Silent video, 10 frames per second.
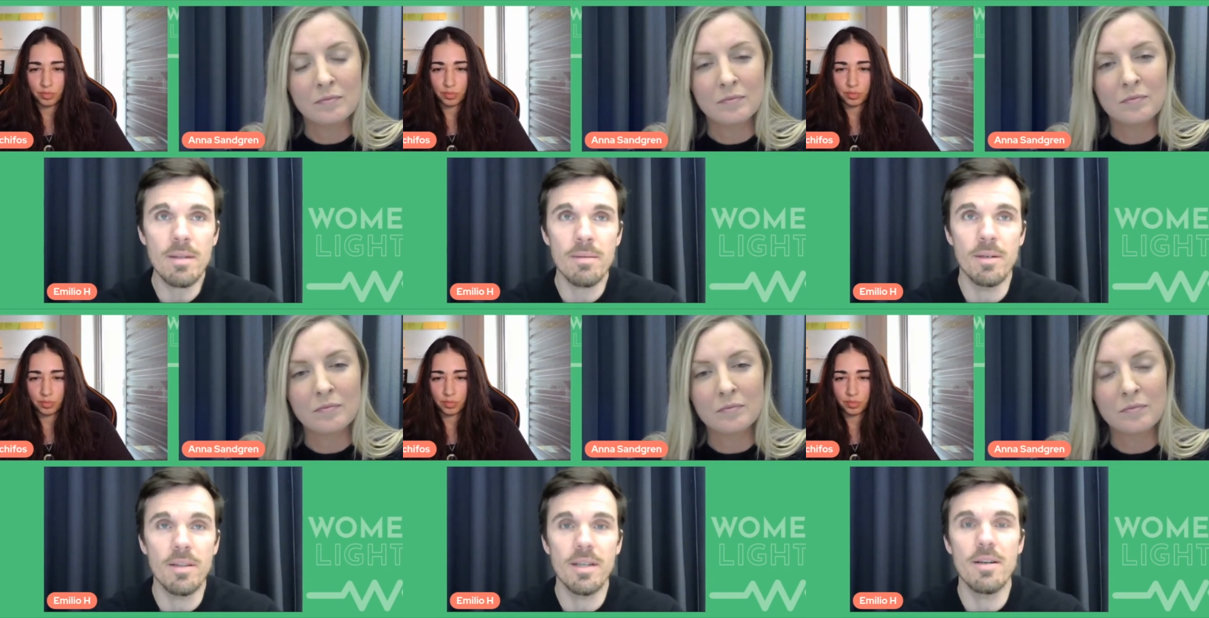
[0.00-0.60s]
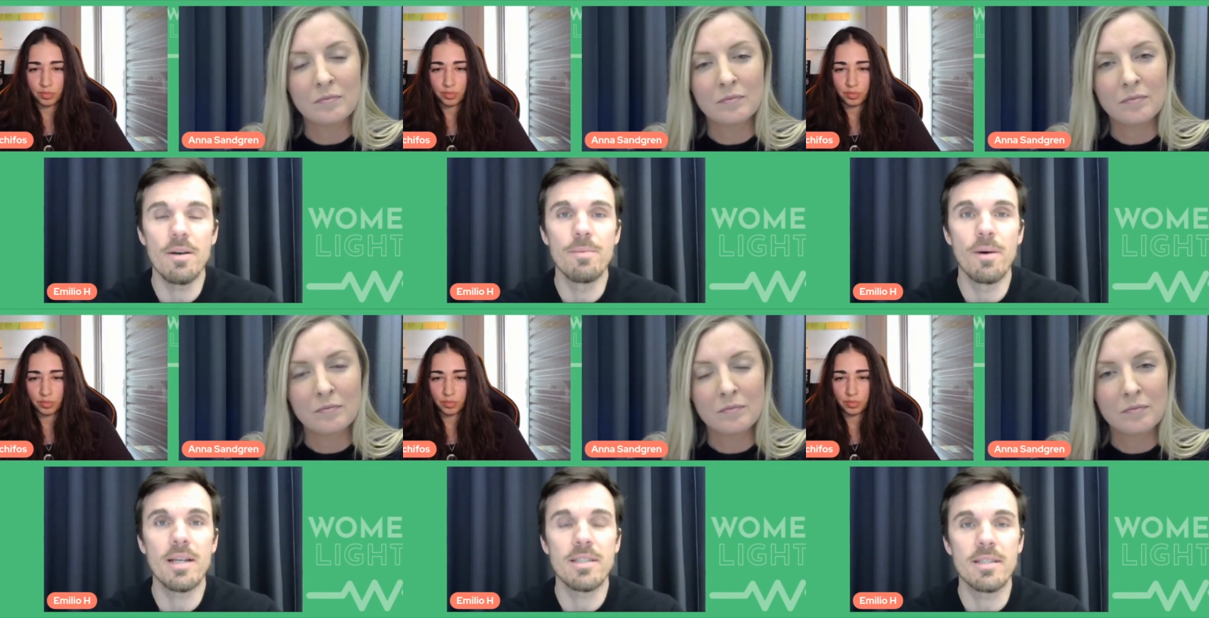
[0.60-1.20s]
Speaker 1: you know, they know
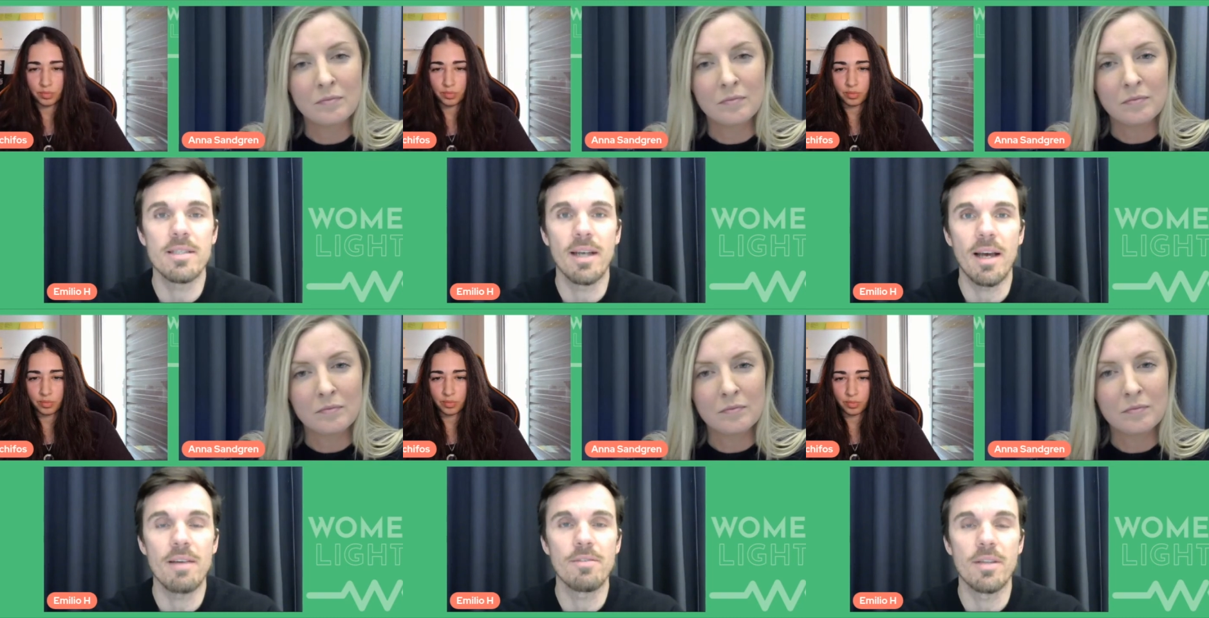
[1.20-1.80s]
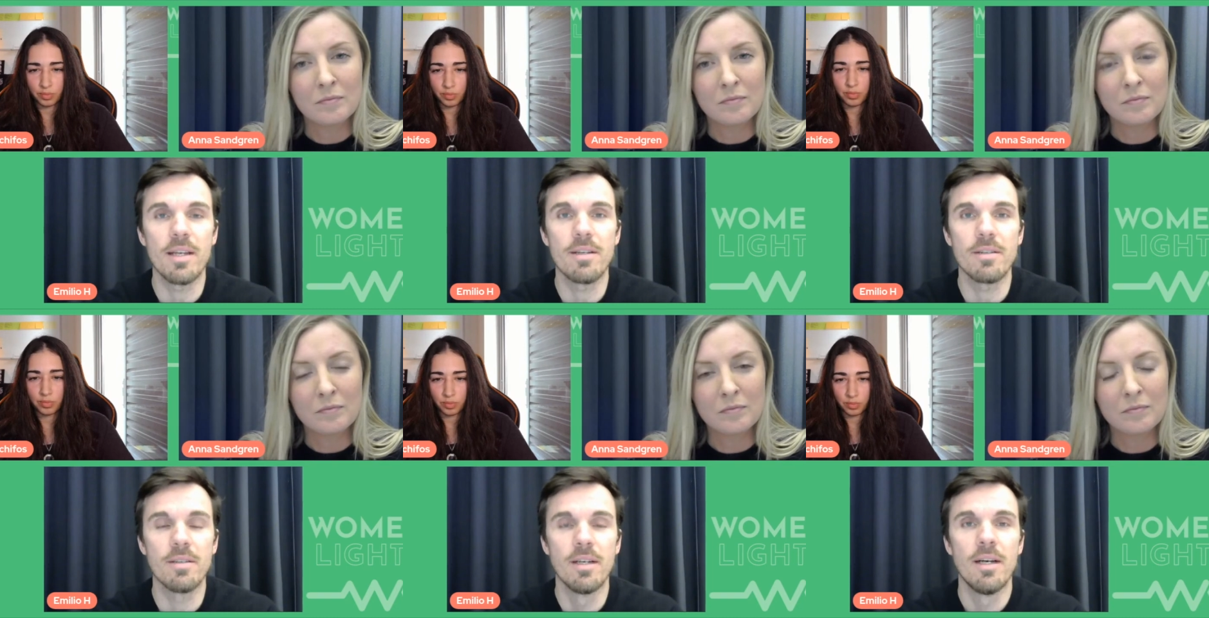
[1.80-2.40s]
what assets they have, and they
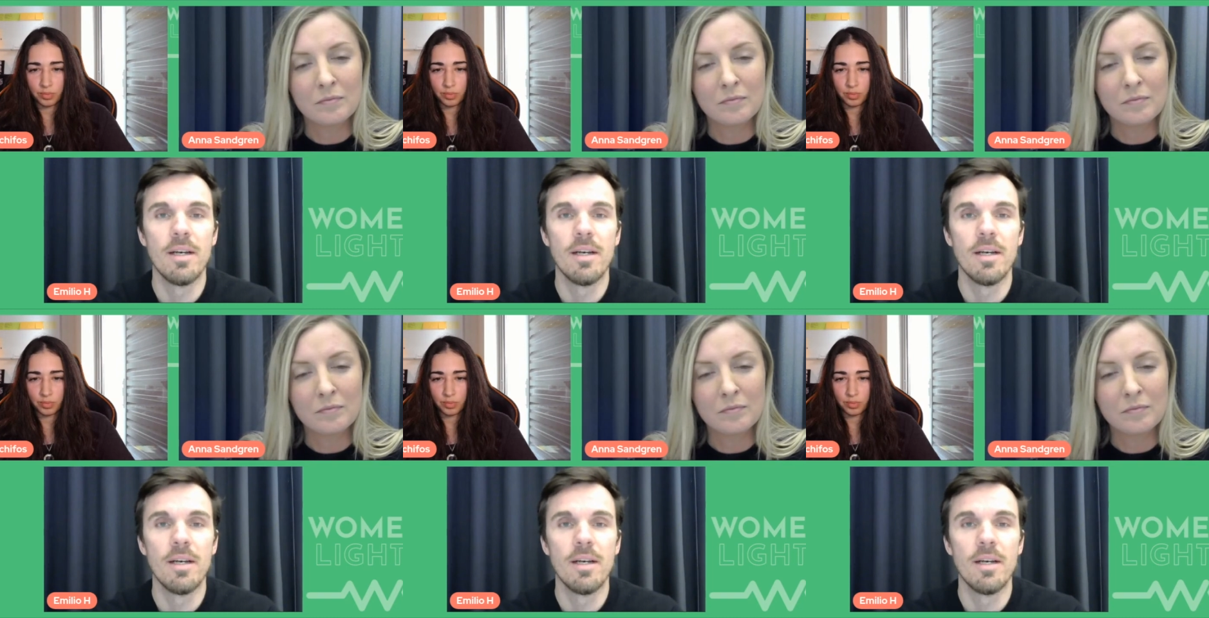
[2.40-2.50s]
can,